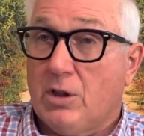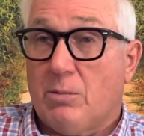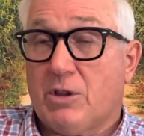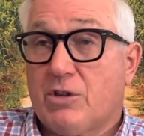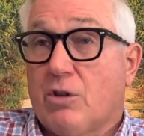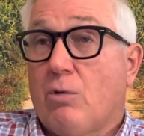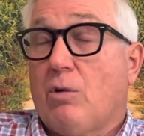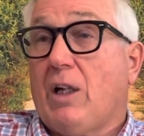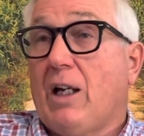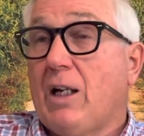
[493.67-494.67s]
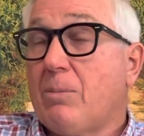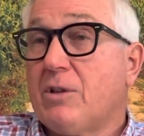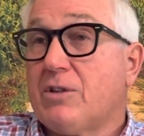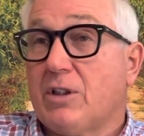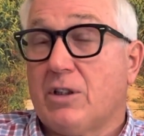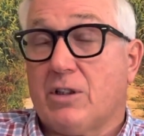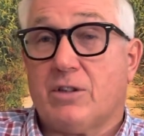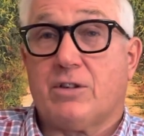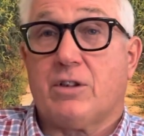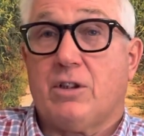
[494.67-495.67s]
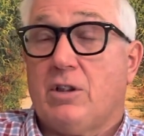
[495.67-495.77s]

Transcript: But so what happens is